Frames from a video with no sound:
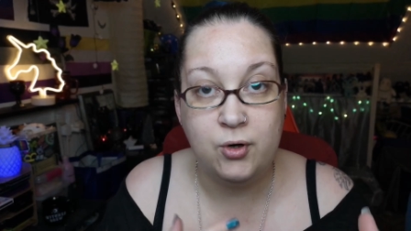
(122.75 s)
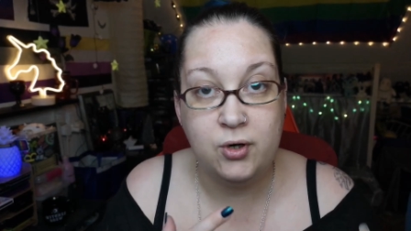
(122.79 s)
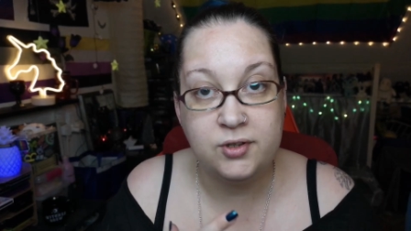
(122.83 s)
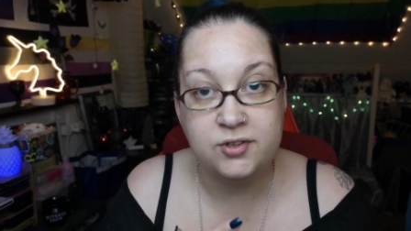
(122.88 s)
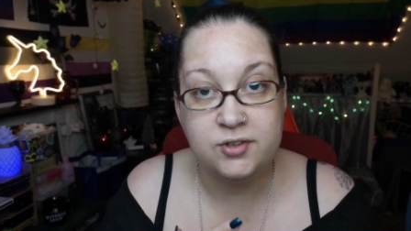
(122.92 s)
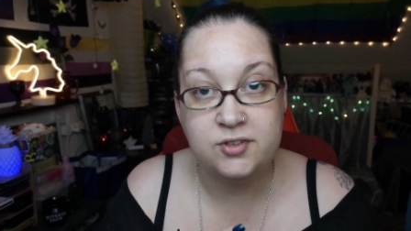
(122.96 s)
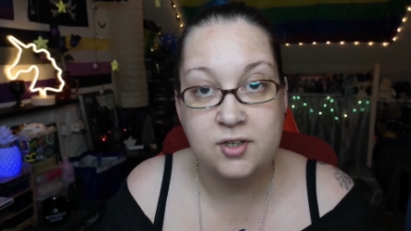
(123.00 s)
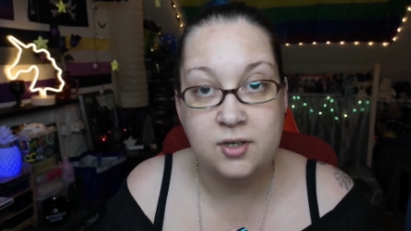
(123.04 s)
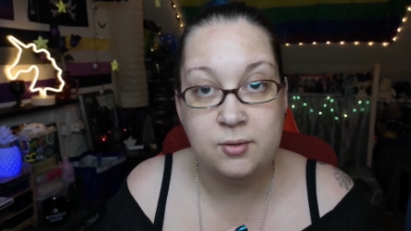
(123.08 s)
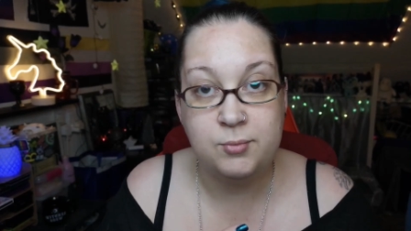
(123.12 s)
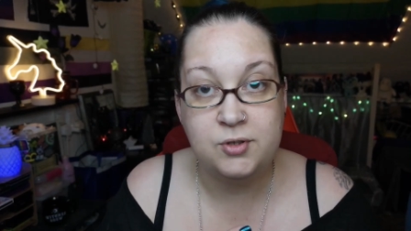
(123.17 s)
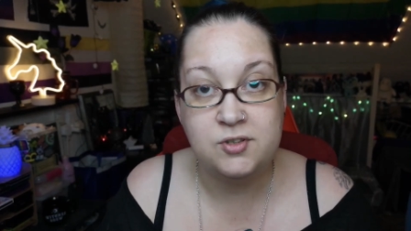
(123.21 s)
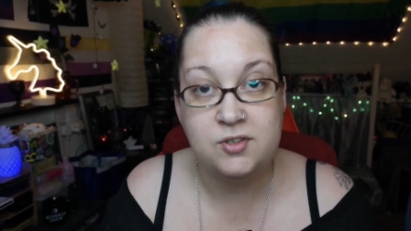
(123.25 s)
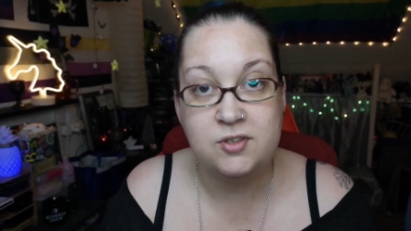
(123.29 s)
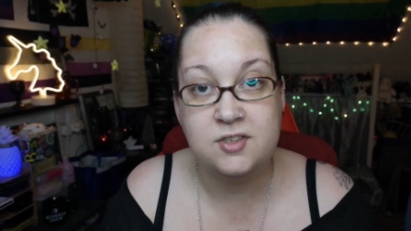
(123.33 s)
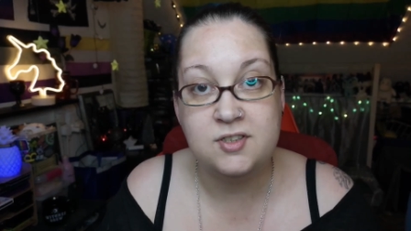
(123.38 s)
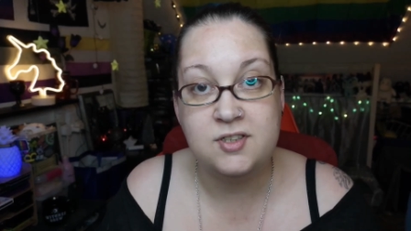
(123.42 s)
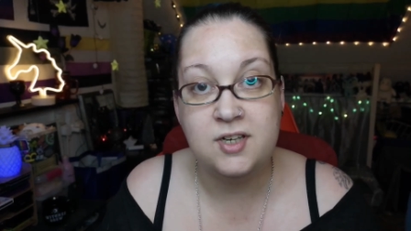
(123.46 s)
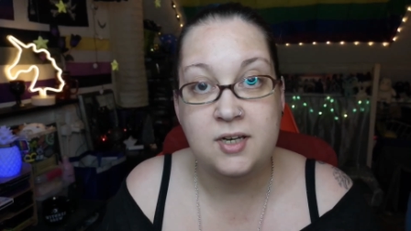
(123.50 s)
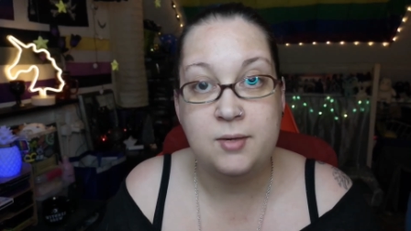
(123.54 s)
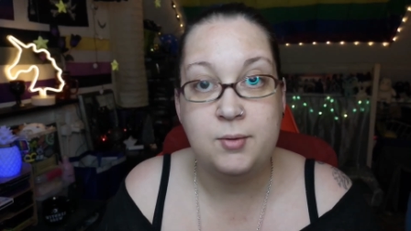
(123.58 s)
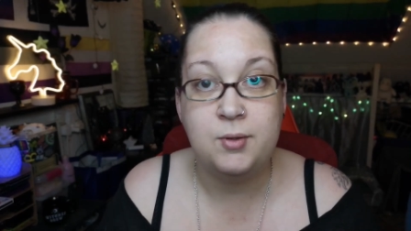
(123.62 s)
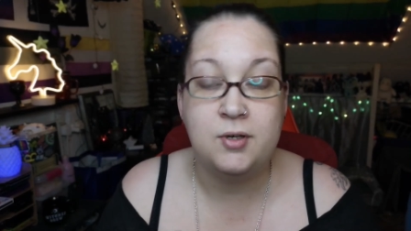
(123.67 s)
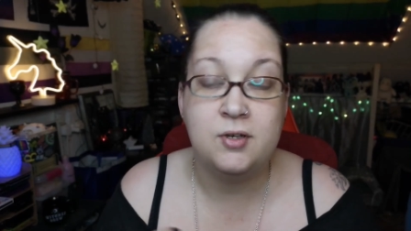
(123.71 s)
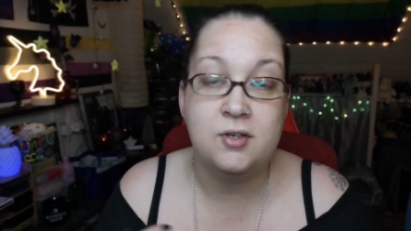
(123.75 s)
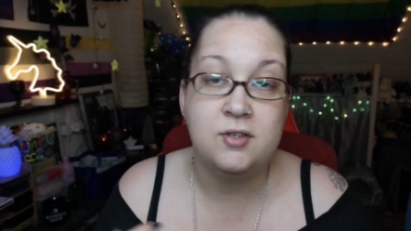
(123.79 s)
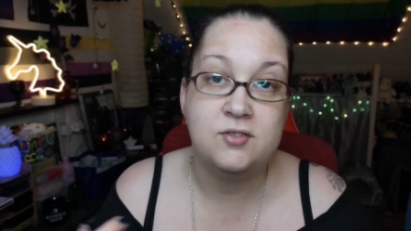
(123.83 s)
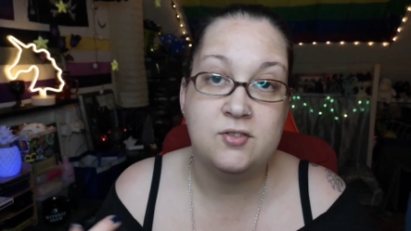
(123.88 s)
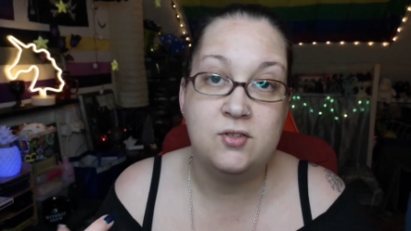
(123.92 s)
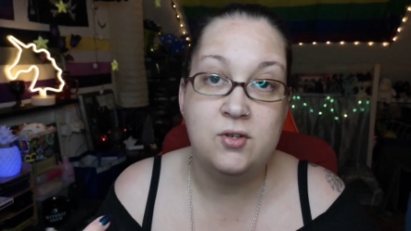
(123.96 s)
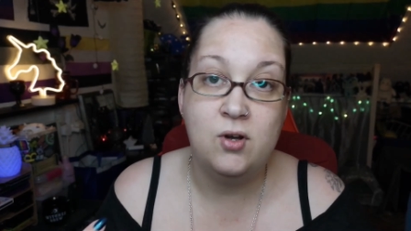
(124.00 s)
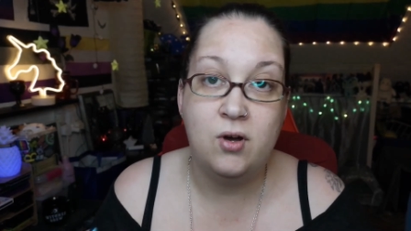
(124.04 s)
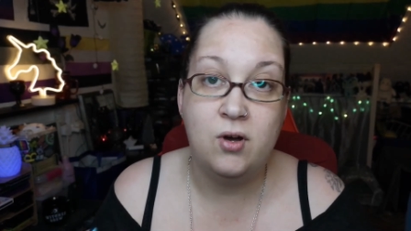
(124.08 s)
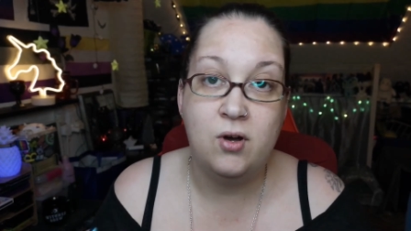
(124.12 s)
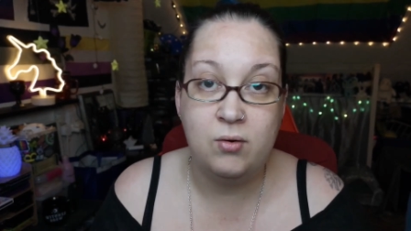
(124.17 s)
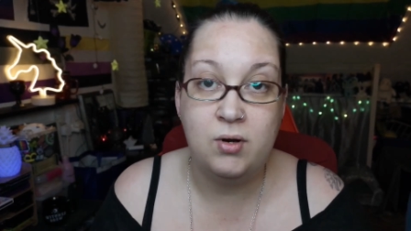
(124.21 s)
that I'm using today, because
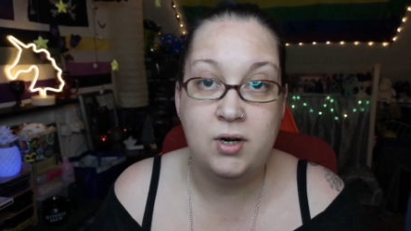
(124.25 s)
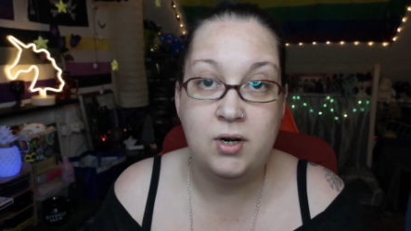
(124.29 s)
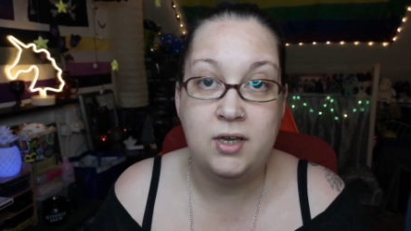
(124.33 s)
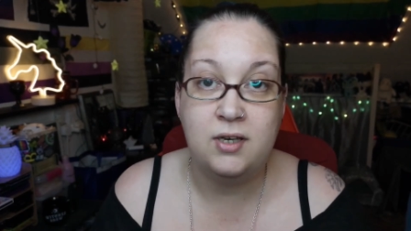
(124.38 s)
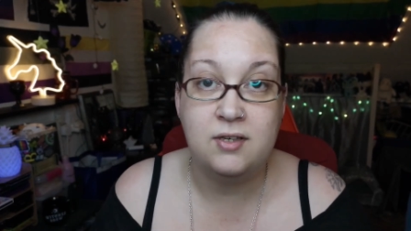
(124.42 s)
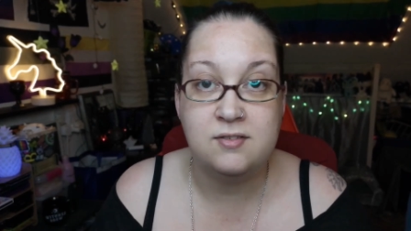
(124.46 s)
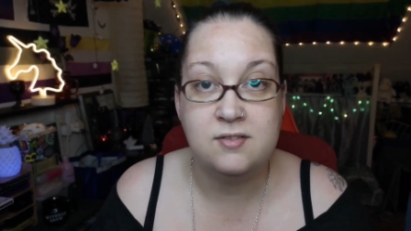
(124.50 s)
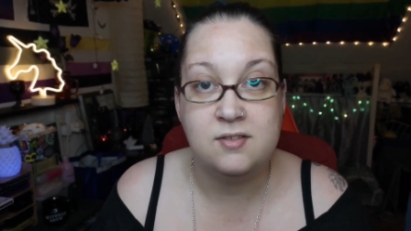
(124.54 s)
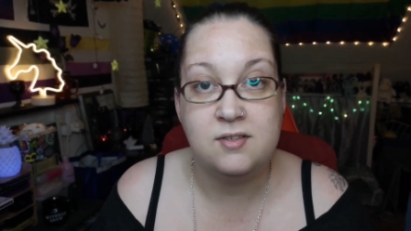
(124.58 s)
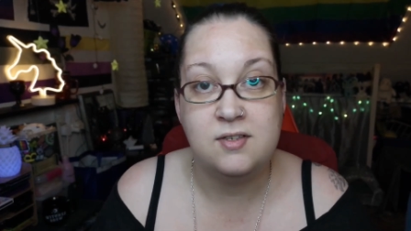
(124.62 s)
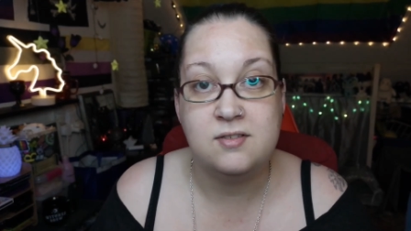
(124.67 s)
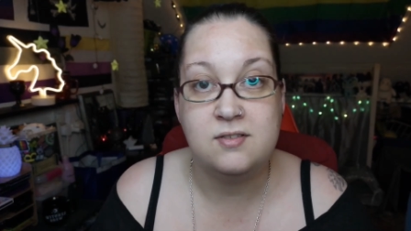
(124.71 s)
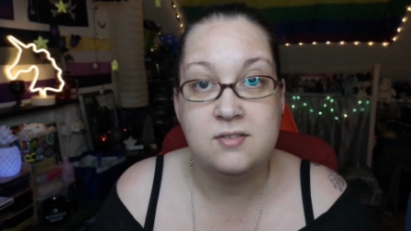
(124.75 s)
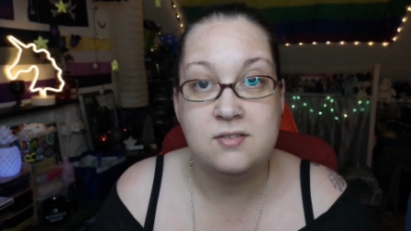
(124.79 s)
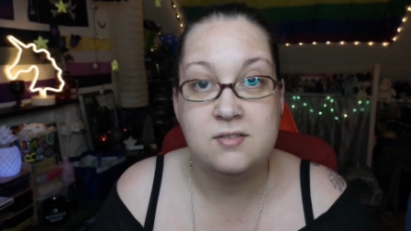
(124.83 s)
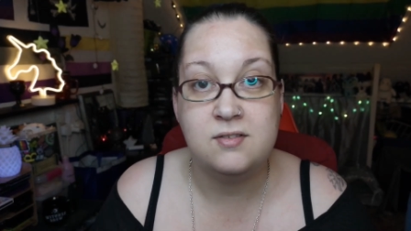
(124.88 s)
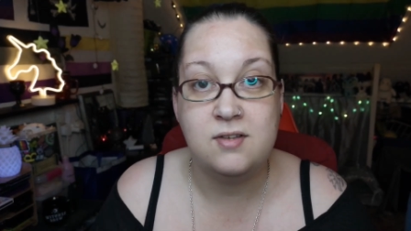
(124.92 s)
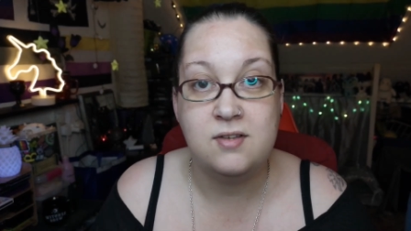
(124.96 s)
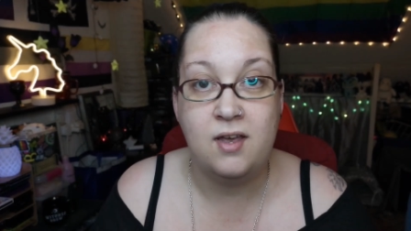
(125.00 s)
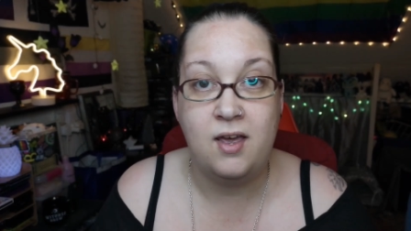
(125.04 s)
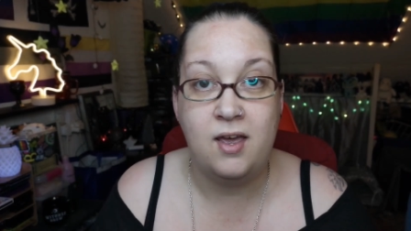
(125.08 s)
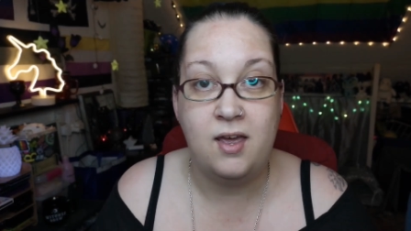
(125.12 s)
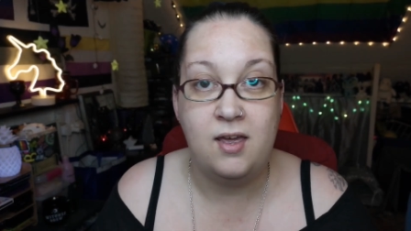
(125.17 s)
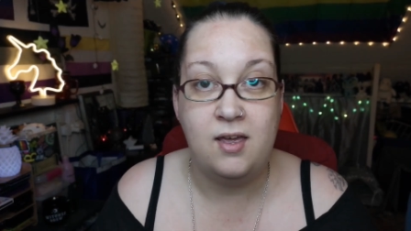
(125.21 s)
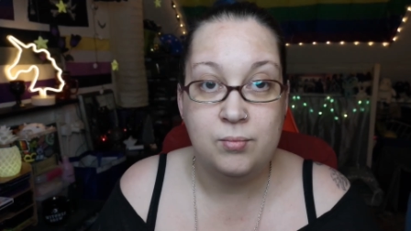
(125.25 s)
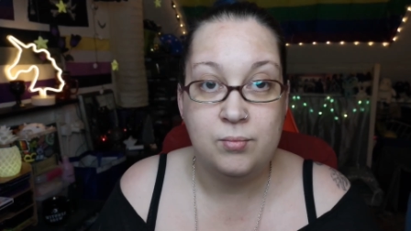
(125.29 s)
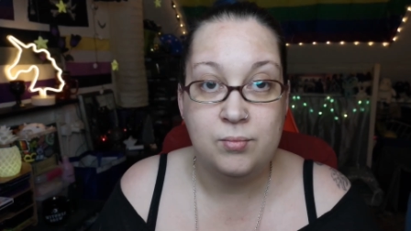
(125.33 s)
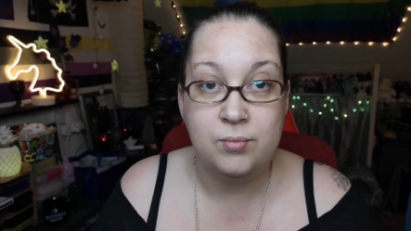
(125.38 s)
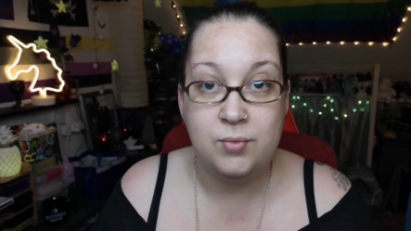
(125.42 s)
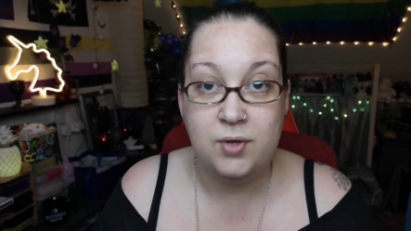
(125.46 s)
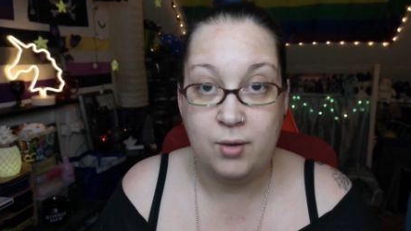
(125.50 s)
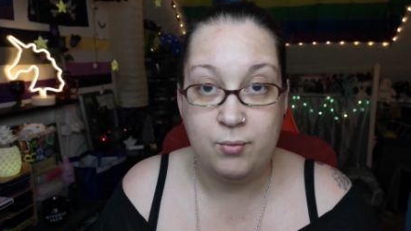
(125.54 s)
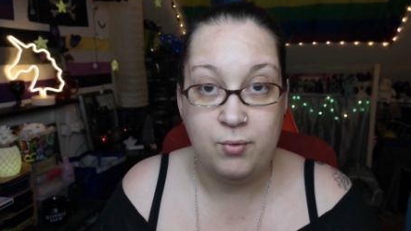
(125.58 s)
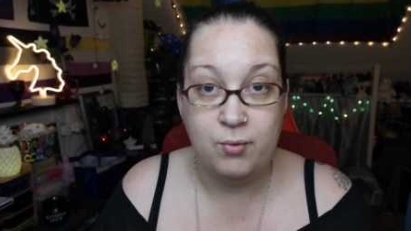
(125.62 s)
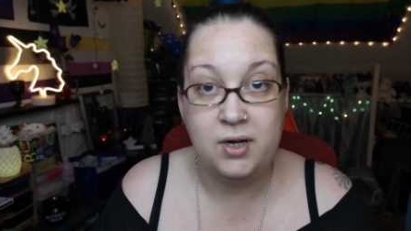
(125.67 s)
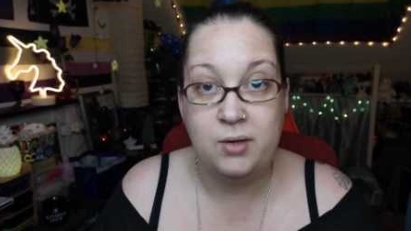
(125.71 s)
not only is this a
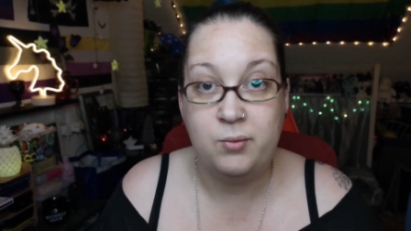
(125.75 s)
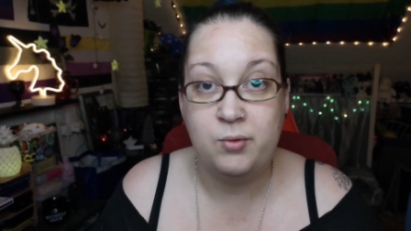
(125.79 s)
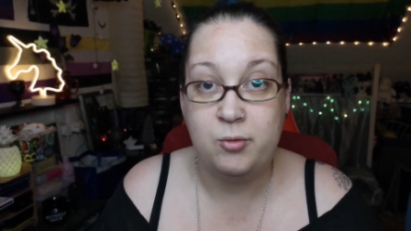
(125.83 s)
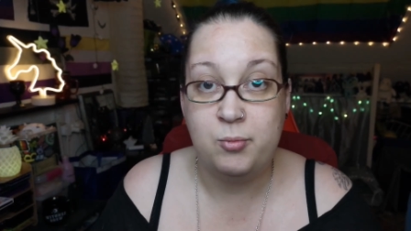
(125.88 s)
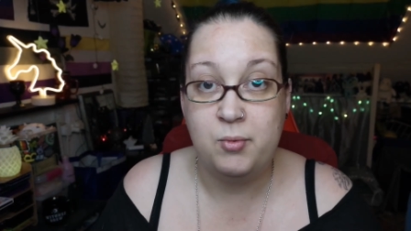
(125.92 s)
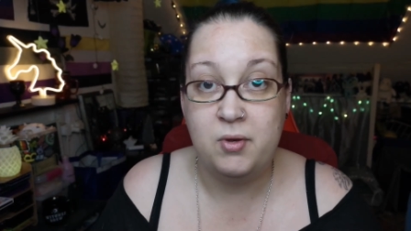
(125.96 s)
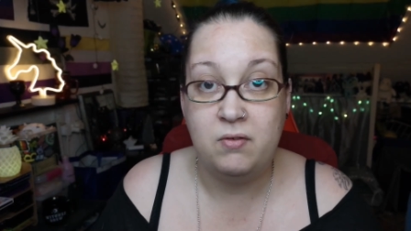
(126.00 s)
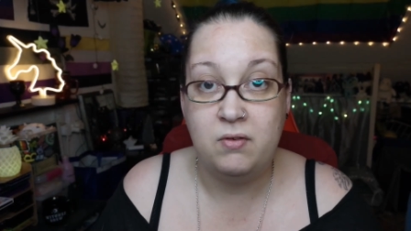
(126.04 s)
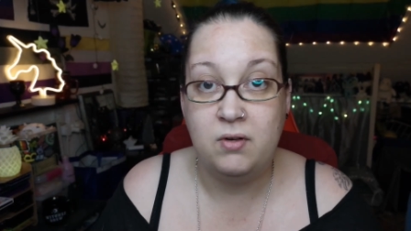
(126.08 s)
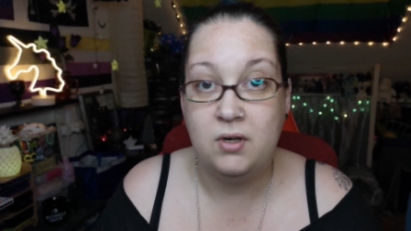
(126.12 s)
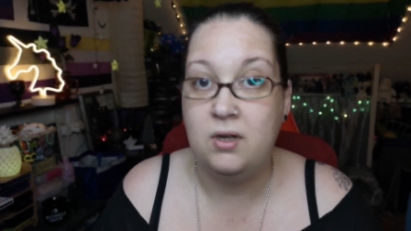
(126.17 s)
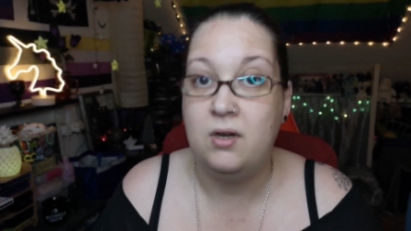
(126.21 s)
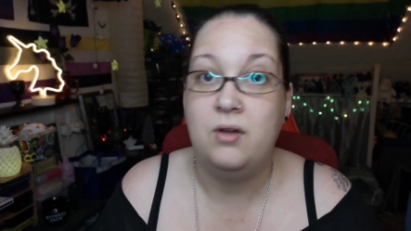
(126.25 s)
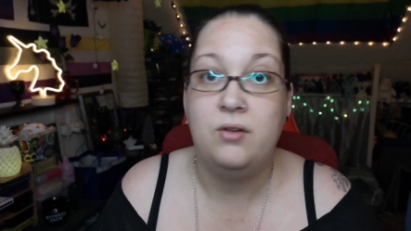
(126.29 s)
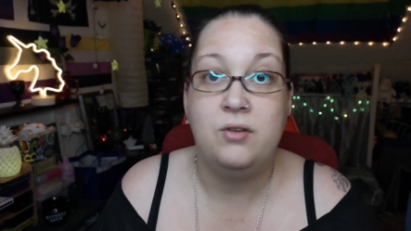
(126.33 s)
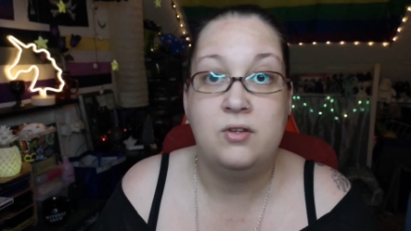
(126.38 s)
get ready with me video,